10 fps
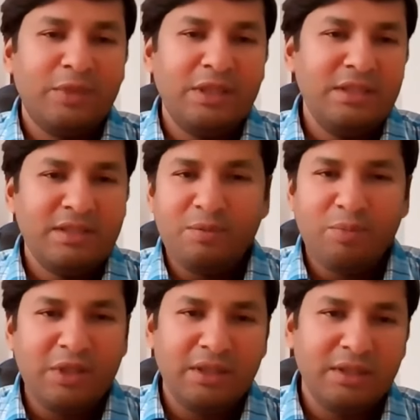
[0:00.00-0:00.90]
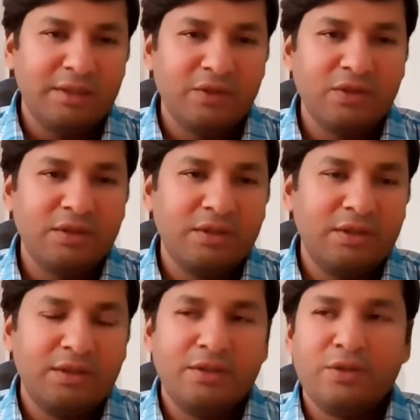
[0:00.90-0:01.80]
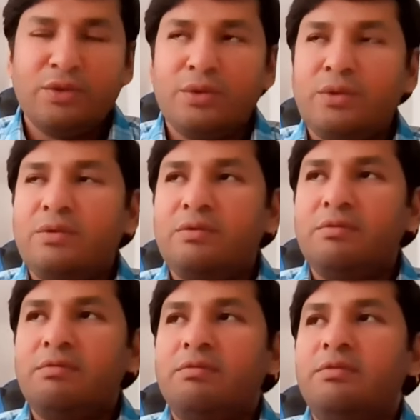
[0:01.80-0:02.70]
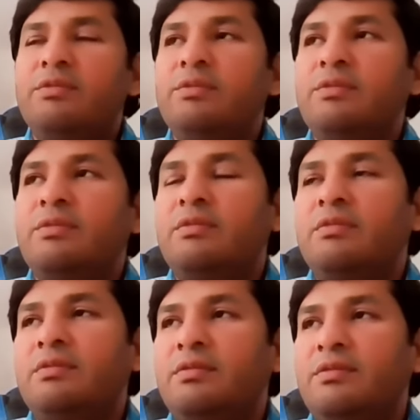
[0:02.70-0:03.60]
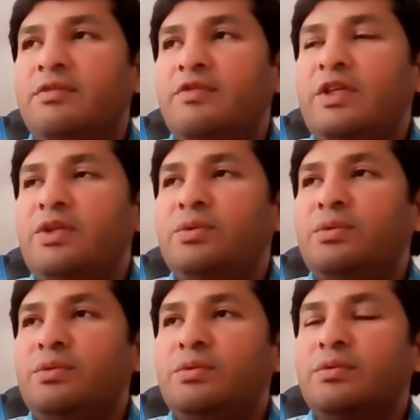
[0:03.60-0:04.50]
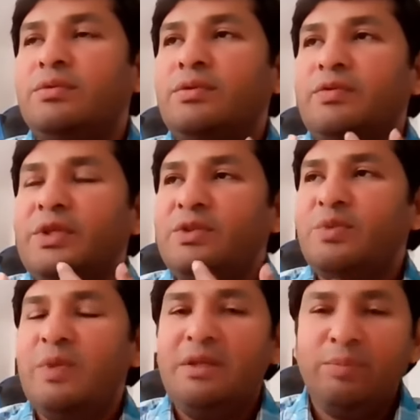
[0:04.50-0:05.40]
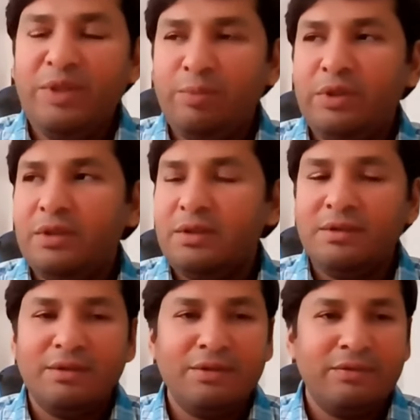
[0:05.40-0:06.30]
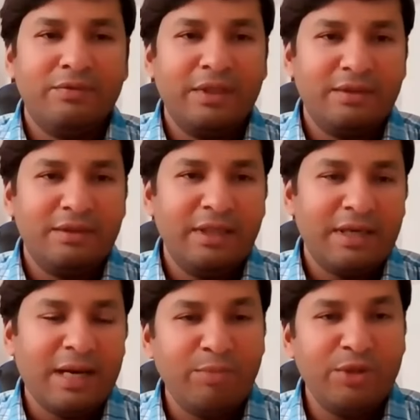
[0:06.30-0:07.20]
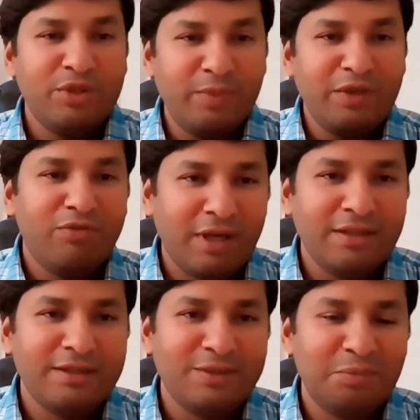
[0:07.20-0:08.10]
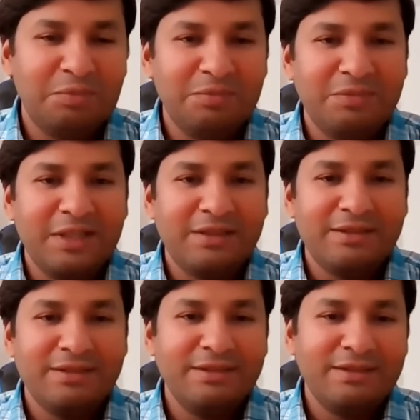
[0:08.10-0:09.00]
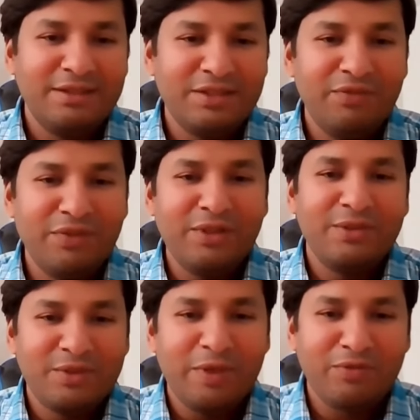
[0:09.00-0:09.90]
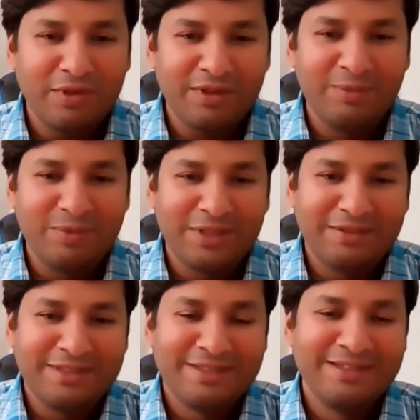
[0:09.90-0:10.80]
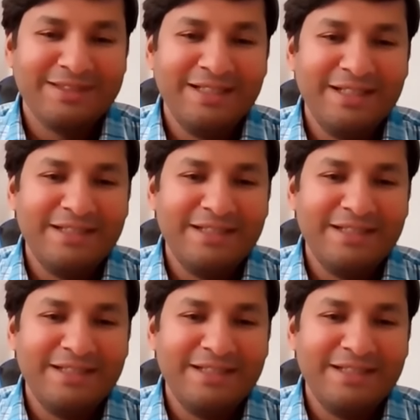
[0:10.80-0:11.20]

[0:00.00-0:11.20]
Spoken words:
Money is simply an energy. So when you spend people, when they are happy to spend for others, but it is difficult to spend for themselves.